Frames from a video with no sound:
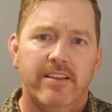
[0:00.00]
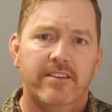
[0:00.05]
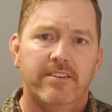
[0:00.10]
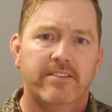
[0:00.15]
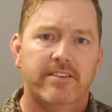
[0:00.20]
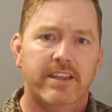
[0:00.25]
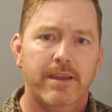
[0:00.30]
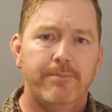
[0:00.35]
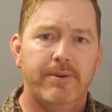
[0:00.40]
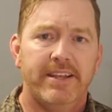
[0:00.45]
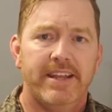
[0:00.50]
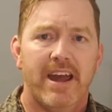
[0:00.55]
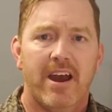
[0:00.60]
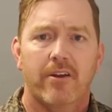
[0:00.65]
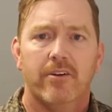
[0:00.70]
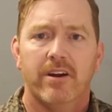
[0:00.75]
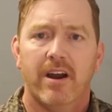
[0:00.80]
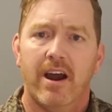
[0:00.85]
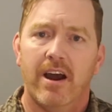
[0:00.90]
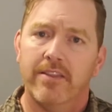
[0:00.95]
skipping
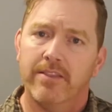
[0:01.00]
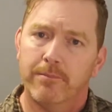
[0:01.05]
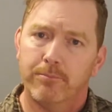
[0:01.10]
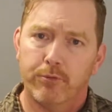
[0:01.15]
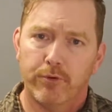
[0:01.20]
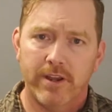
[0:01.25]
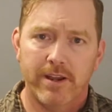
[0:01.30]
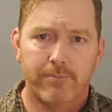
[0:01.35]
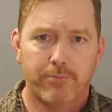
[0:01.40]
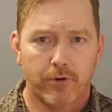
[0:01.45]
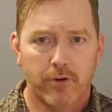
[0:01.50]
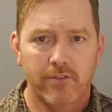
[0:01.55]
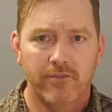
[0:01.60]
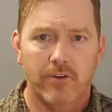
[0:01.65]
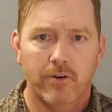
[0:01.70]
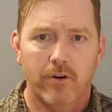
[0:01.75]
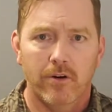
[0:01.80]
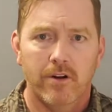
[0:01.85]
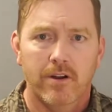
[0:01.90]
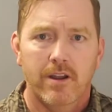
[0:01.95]
out on the
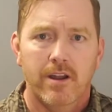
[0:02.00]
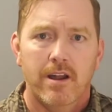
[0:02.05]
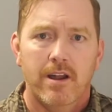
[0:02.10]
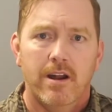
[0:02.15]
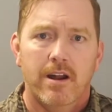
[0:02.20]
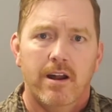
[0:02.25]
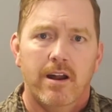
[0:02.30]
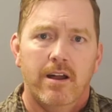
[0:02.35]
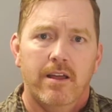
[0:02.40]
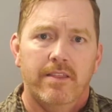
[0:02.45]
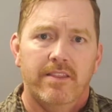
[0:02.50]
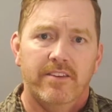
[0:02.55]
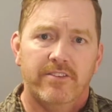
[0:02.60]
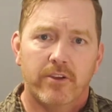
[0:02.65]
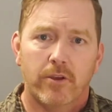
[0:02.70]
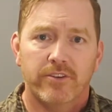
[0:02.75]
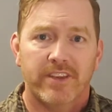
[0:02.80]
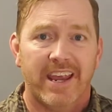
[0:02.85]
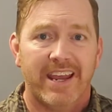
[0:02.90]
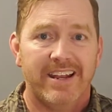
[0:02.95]
pre-approval. This
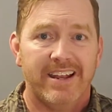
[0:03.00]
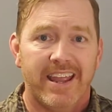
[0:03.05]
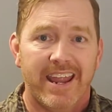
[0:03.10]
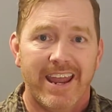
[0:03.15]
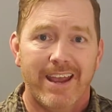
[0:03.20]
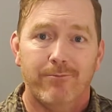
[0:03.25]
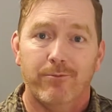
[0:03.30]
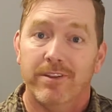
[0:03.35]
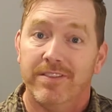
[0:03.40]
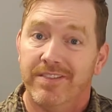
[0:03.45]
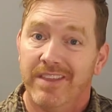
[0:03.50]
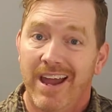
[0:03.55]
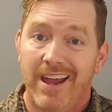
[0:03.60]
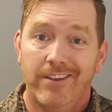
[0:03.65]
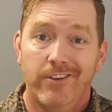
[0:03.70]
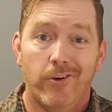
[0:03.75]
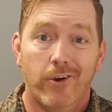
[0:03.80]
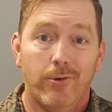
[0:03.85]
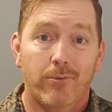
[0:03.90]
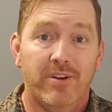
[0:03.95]
goes hand in hand with not
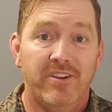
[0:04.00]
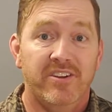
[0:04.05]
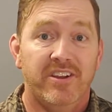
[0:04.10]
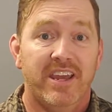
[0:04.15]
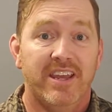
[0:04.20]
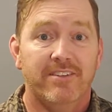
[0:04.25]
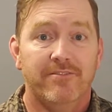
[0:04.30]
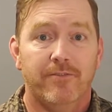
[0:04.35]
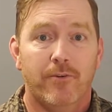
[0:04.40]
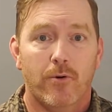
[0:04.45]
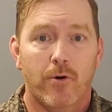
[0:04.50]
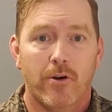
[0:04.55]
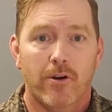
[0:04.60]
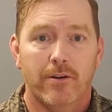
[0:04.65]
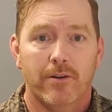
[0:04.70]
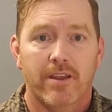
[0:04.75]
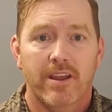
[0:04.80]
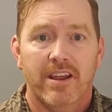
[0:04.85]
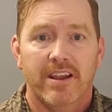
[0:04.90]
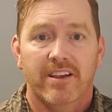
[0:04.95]
knowing what you can
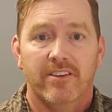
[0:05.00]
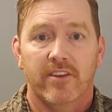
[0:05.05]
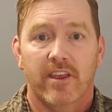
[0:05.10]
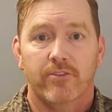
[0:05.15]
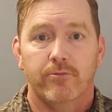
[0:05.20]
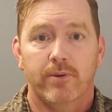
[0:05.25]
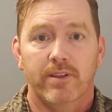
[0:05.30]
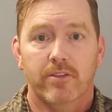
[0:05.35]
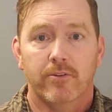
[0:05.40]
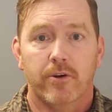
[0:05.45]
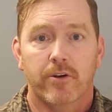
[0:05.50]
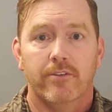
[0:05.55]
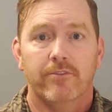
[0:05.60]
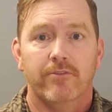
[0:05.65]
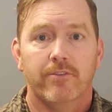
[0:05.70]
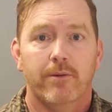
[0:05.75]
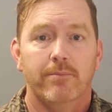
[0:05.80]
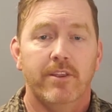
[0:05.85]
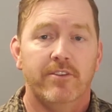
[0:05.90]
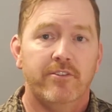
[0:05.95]
afford, because as we learned
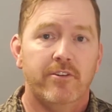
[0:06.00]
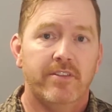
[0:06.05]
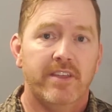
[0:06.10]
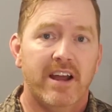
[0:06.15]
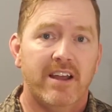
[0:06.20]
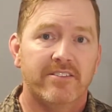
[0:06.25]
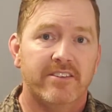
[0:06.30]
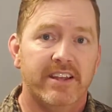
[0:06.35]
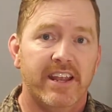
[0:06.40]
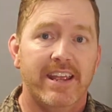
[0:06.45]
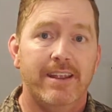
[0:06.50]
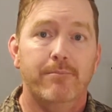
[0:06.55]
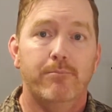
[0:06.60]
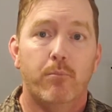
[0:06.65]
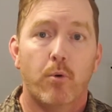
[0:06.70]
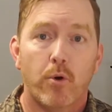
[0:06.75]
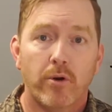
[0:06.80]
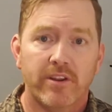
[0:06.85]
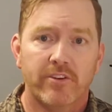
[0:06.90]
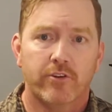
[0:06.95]
from the 2008
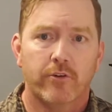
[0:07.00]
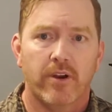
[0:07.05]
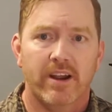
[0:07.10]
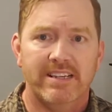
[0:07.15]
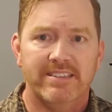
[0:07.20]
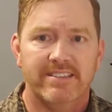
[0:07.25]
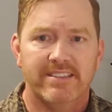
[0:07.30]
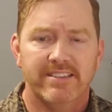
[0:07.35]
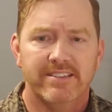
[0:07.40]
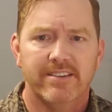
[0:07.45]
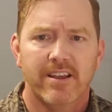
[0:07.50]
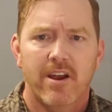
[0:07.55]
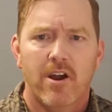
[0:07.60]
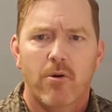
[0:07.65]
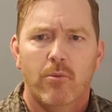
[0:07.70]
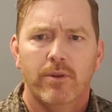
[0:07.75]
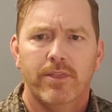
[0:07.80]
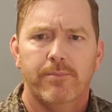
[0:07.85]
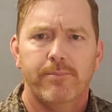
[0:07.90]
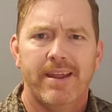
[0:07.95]
mortgage crisis,
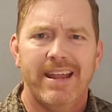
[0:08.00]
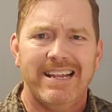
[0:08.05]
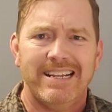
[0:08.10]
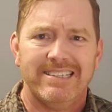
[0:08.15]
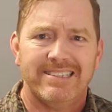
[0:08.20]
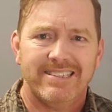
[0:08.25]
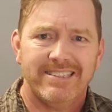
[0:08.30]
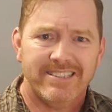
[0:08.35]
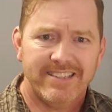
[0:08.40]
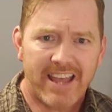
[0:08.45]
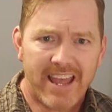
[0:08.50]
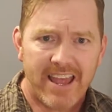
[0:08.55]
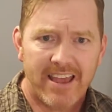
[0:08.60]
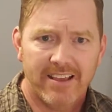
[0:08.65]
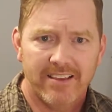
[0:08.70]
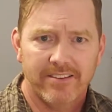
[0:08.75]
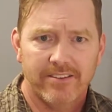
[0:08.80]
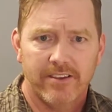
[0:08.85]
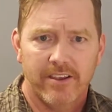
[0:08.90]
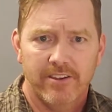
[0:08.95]
what the bank
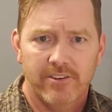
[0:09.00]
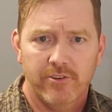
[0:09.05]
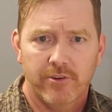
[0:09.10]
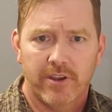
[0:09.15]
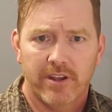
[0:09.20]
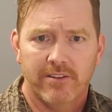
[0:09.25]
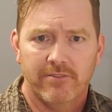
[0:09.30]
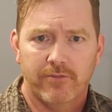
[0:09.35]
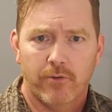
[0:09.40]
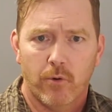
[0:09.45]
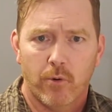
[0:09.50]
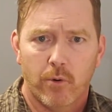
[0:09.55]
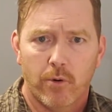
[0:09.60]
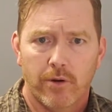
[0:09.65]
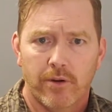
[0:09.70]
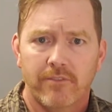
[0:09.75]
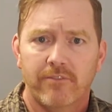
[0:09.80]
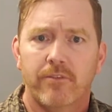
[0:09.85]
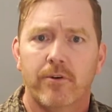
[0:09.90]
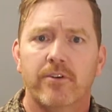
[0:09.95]
says you can
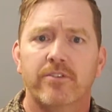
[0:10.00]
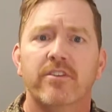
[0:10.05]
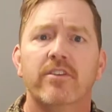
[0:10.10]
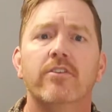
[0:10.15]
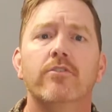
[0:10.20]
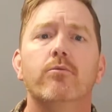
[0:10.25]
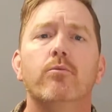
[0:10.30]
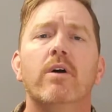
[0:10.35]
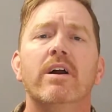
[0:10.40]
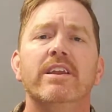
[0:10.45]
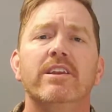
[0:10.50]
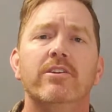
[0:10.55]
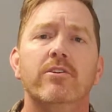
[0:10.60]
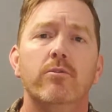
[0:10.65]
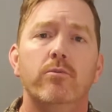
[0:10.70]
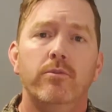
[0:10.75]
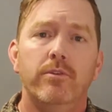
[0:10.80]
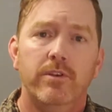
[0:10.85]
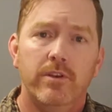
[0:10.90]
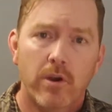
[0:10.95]
afford versus what you
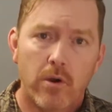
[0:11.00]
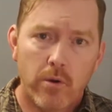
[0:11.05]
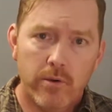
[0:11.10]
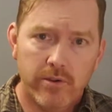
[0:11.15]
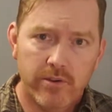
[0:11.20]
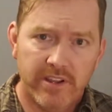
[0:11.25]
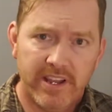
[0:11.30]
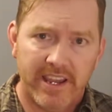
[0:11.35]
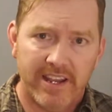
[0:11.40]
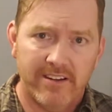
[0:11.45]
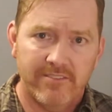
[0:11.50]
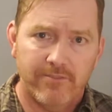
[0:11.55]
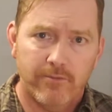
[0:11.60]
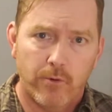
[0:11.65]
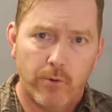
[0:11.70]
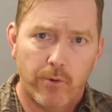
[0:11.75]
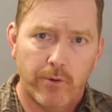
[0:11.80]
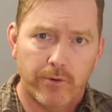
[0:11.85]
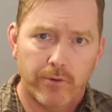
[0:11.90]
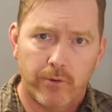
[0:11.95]
know you can
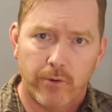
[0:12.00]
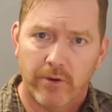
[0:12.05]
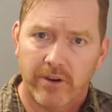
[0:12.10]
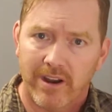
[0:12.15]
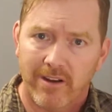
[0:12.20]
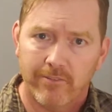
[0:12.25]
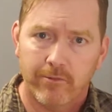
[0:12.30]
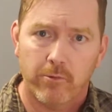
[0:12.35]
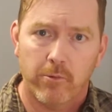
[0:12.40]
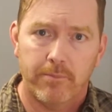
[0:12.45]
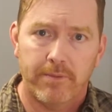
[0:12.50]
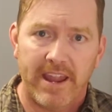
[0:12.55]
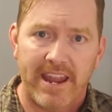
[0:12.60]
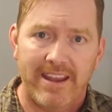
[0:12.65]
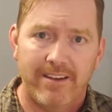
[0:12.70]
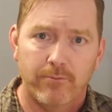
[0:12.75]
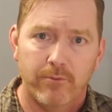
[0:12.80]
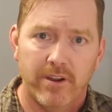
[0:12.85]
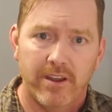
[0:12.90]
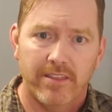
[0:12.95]
afford or are comfortable
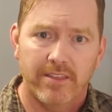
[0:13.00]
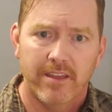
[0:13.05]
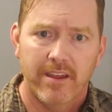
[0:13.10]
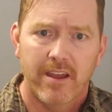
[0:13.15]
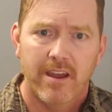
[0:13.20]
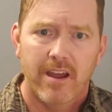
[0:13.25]
paying with